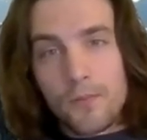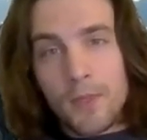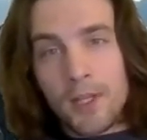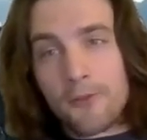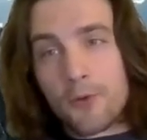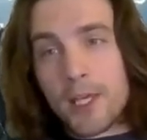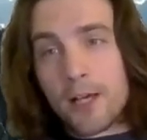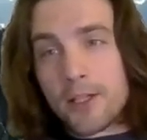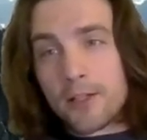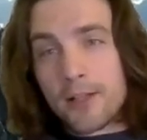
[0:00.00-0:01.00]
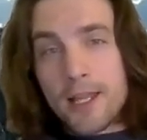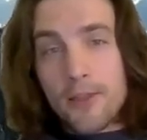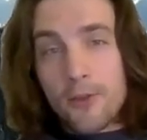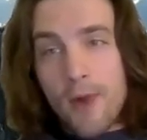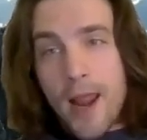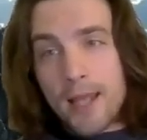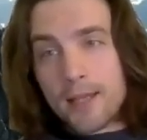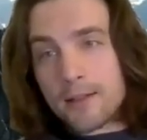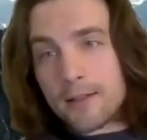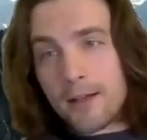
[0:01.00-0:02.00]
if we calculate the
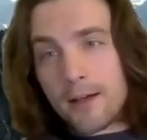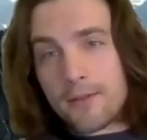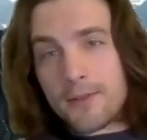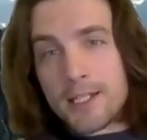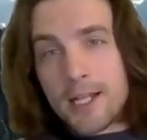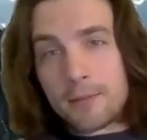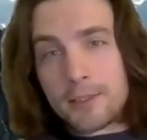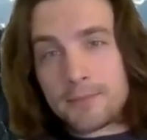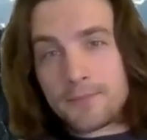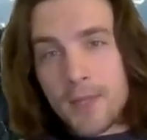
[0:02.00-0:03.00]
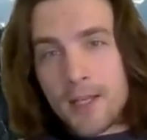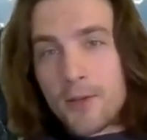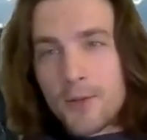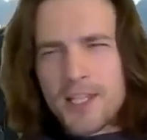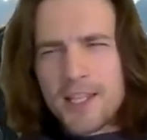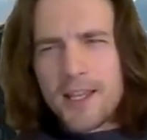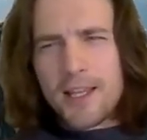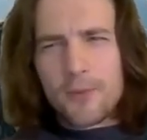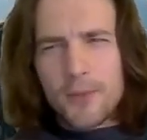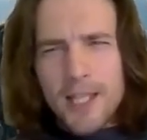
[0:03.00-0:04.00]
rank of the double, we see
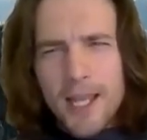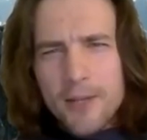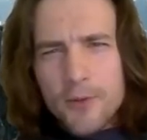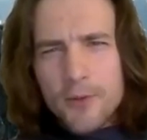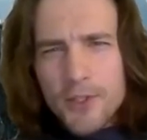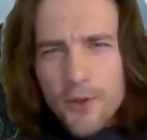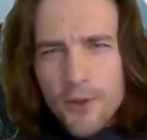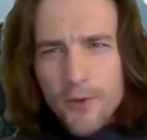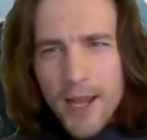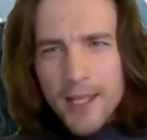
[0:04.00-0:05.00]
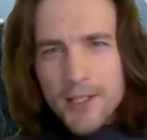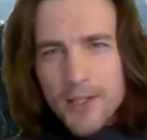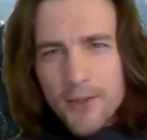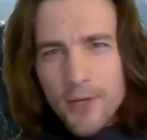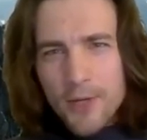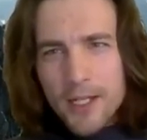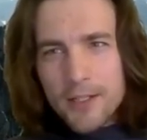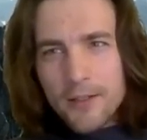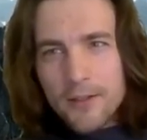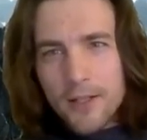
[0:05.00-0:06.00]
that when K equals 2, the rank is
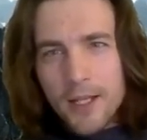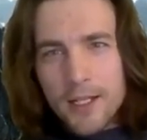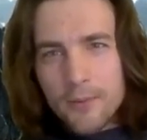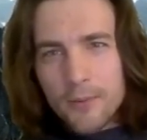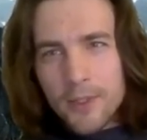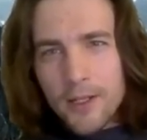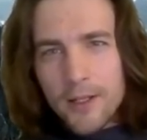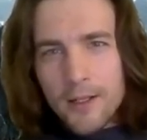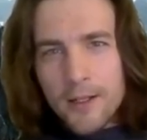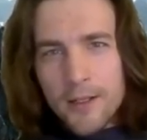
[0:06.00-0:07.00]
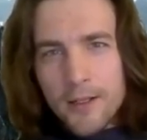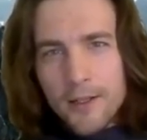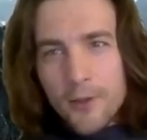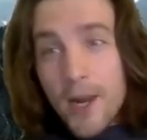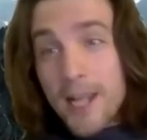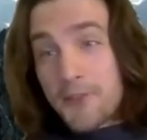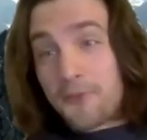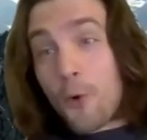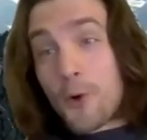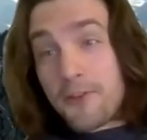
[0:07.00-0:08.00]
381. The rank is
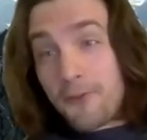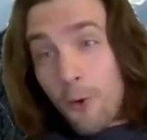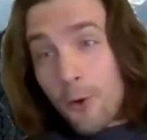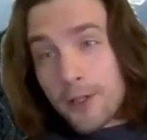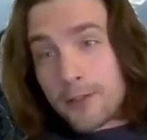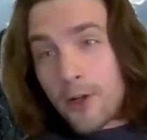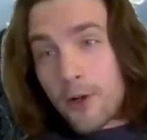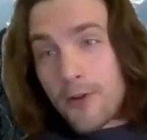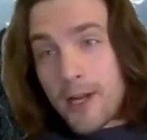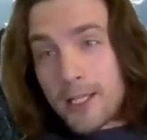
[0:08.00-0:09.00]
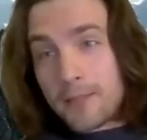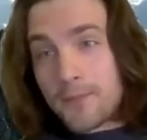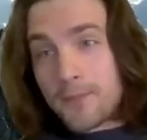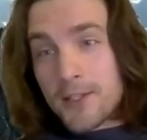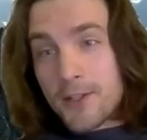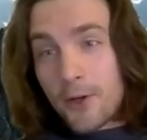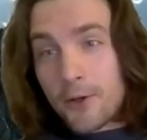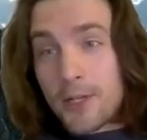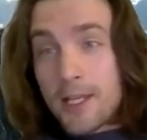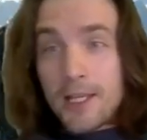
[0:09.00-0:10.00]
44 already.
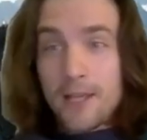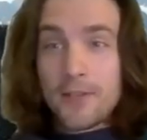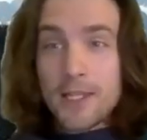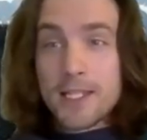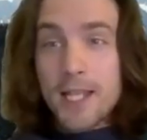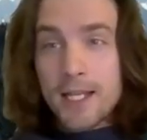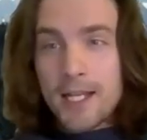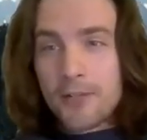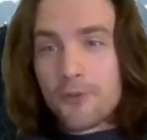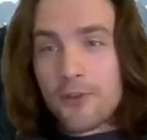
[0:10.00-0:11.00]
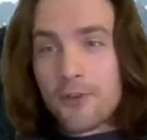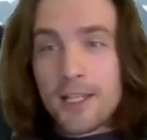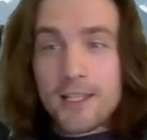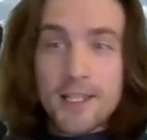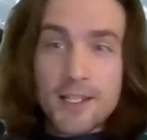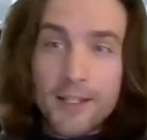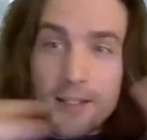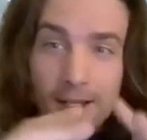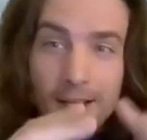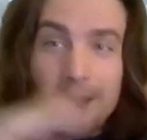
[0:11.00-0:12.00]
So even the second entry in this
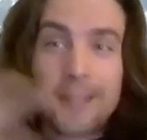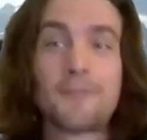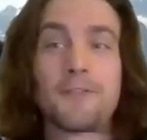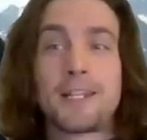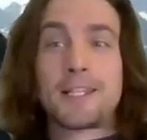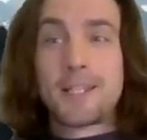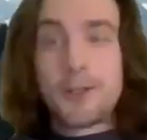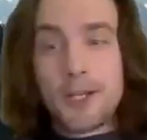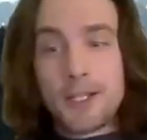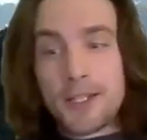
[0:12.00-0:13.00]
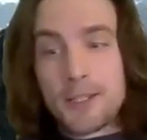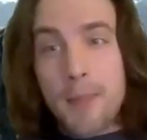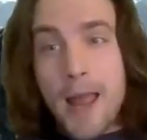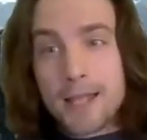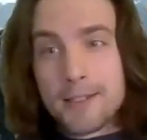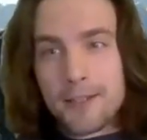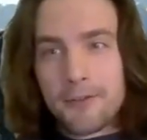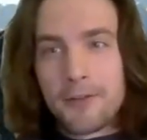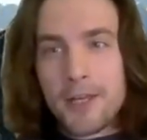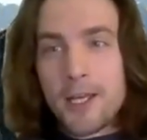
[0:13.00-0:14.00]
infinite series is massive.
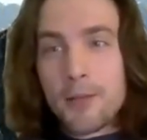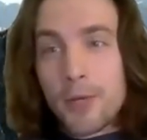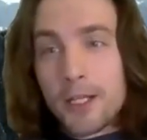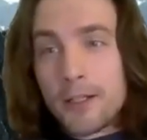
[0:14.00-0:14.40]
But